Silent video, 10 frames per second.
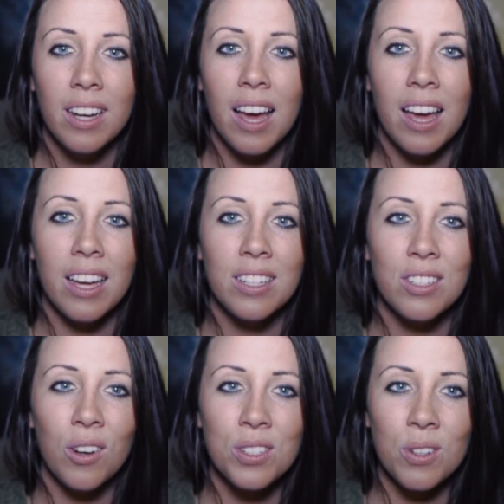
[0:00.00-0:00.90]
And
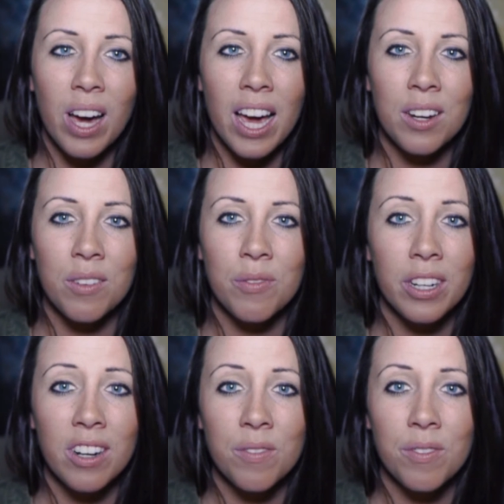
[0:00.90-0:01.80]
also I had a
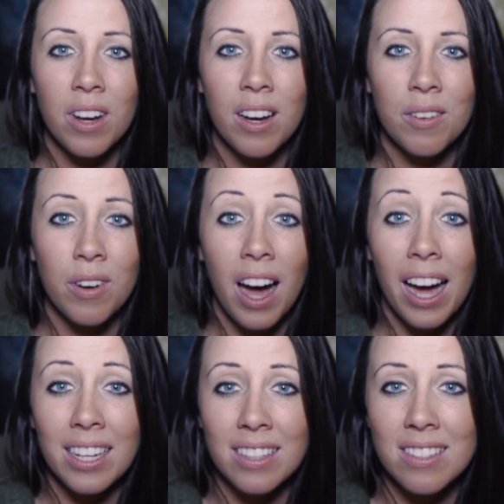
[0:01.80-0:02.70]
fear of
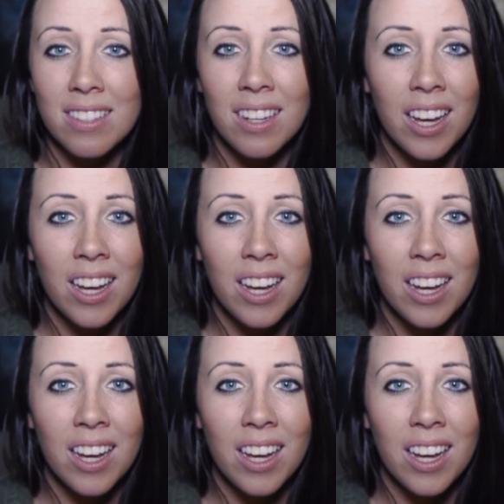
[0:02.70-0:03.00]
heights,